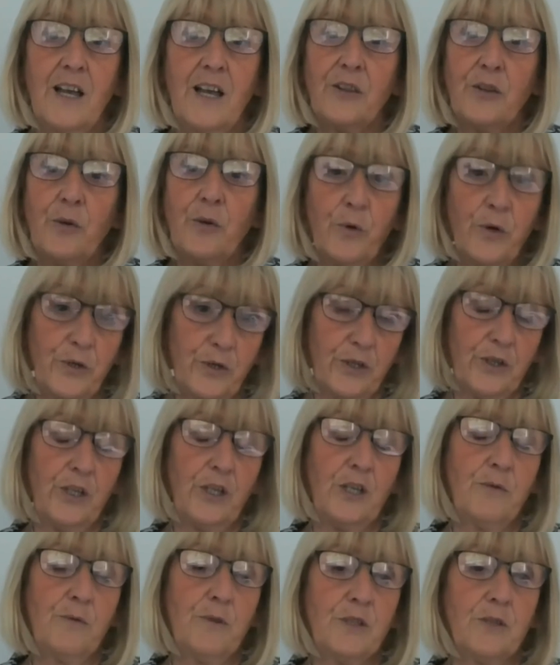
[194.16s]
The work that
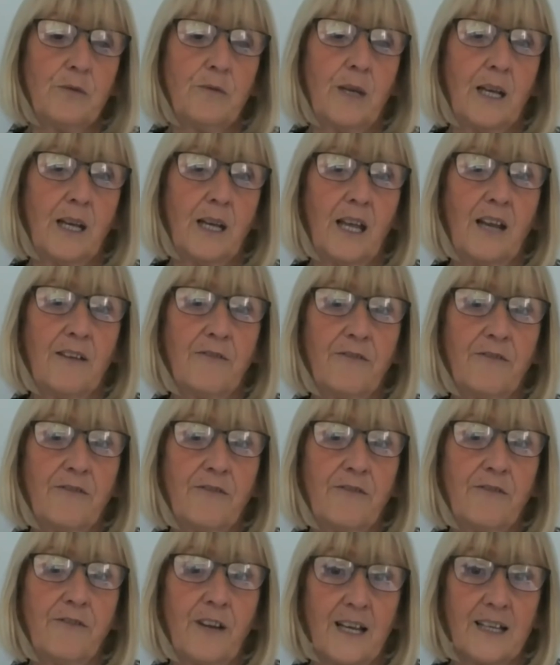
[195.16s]
you are doing in
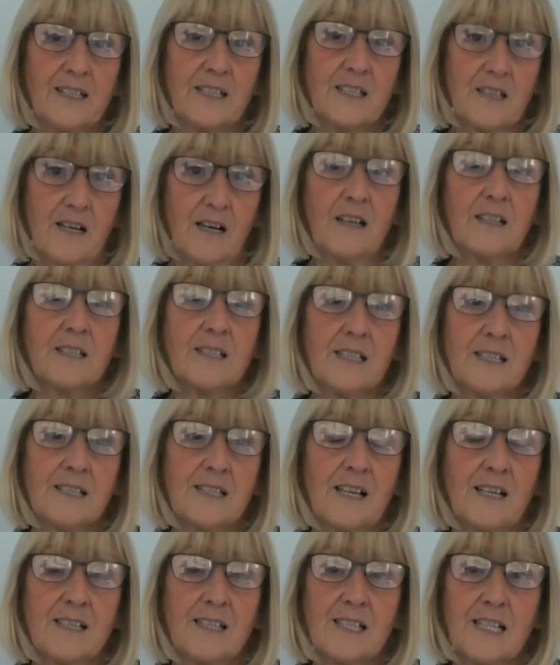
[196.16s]
Flying Start, as
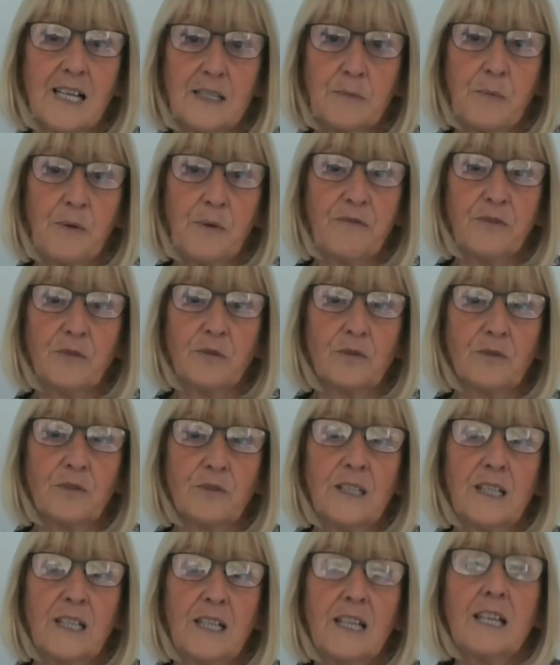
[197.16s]
I said before,
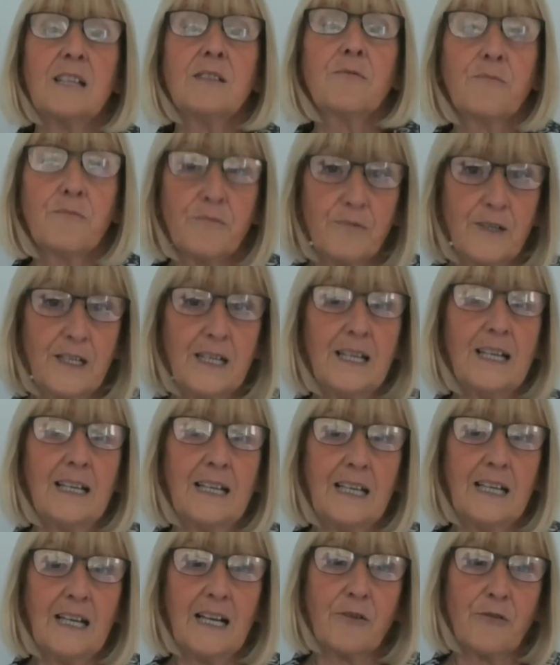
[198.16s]
is really
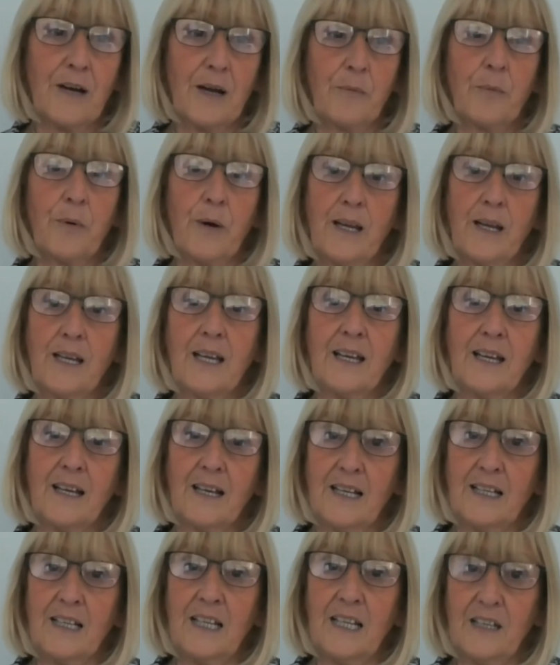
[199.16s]
groundbreaking
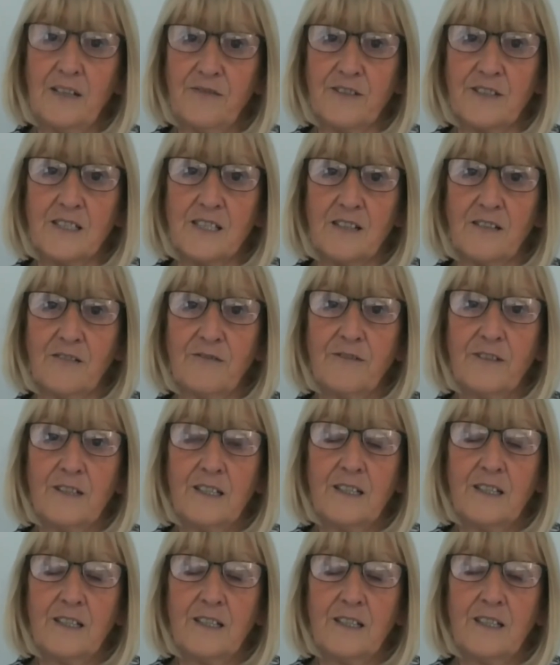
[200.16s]
and innovative.
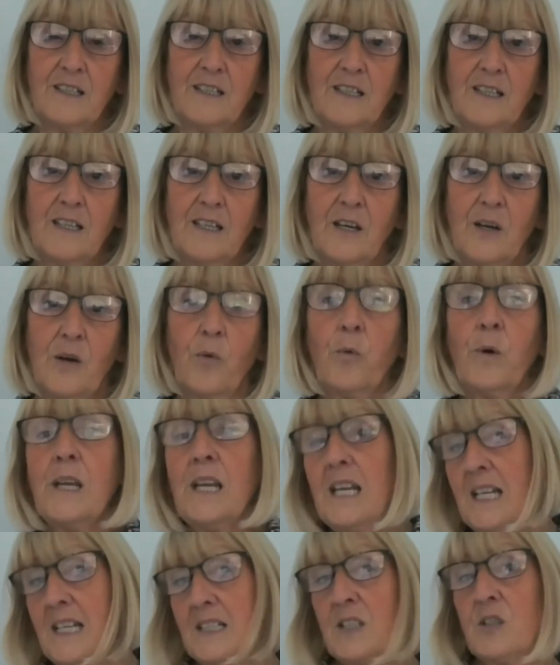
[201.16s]
We
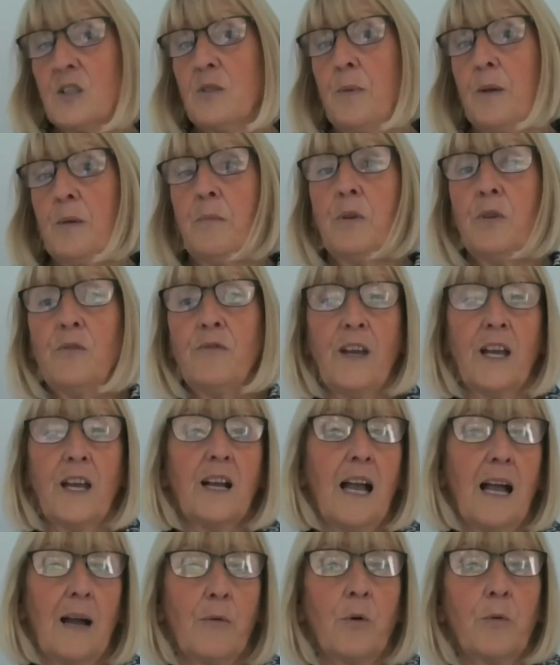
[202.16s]
need to be moving
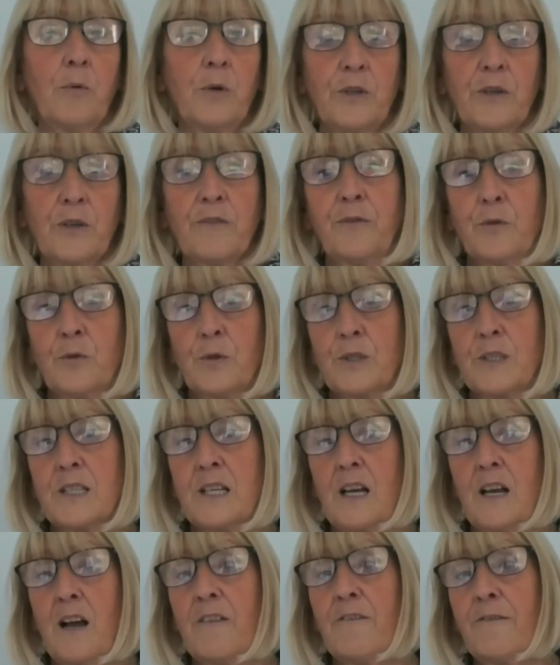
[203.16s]
our workforce
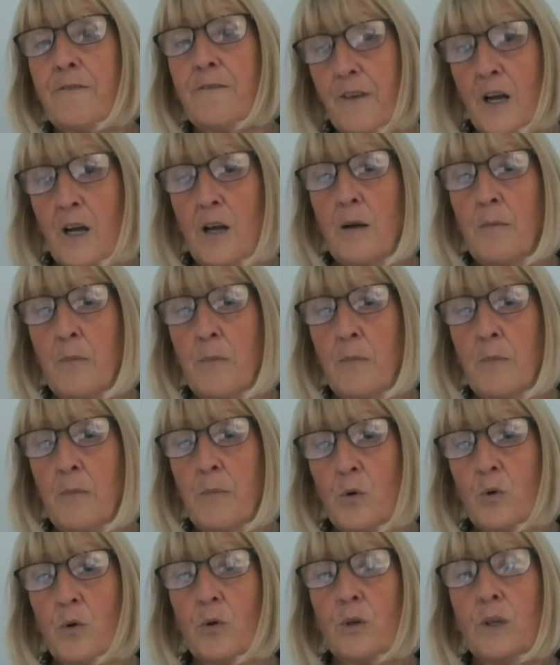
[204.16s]
far
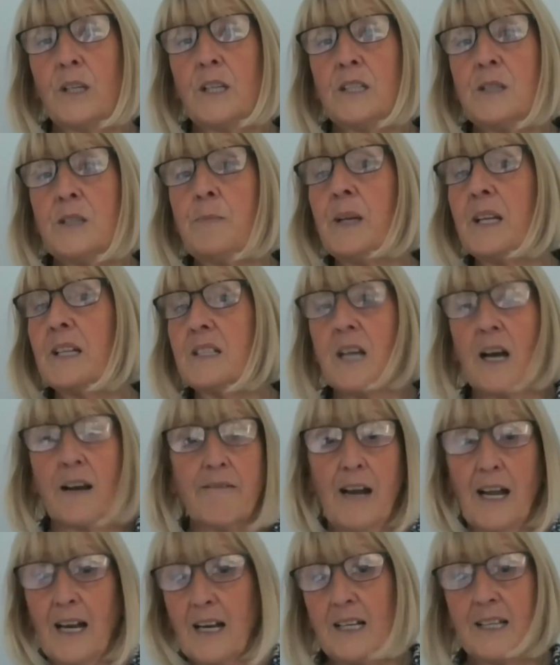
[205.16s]
more to being
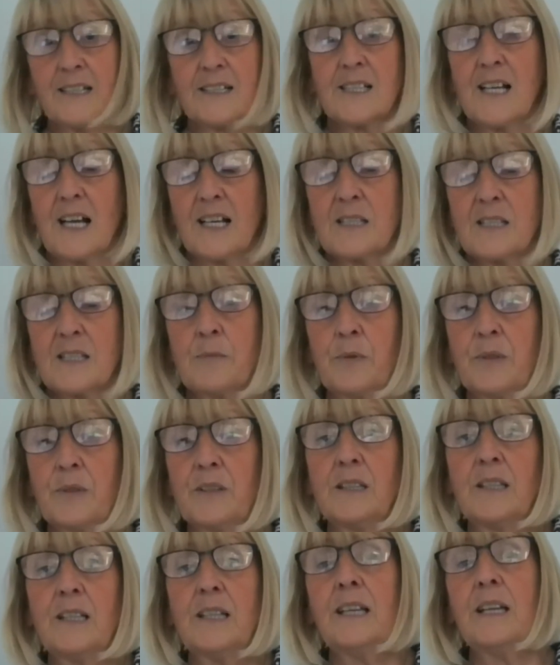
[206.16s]
directly accessible
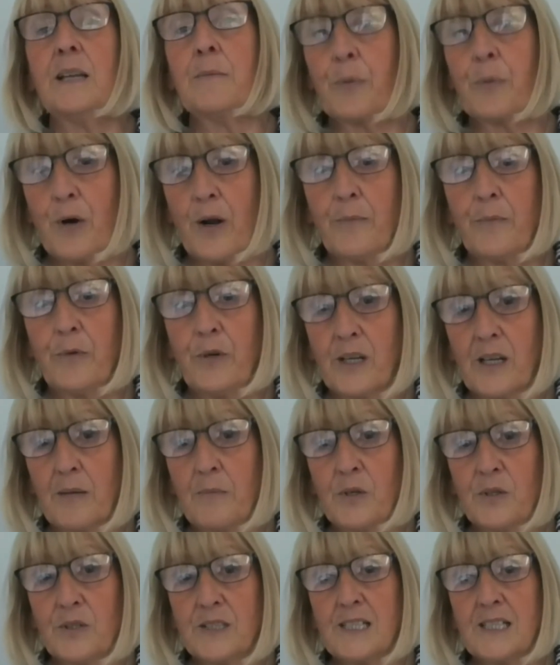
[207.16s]
in primary and
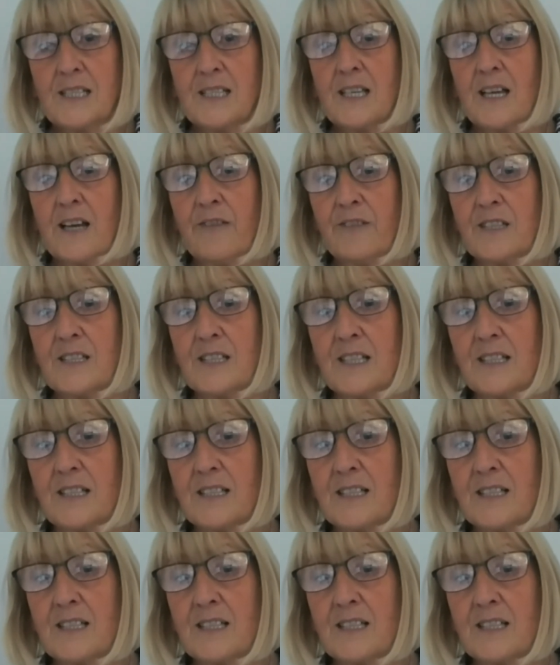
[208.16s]
community services.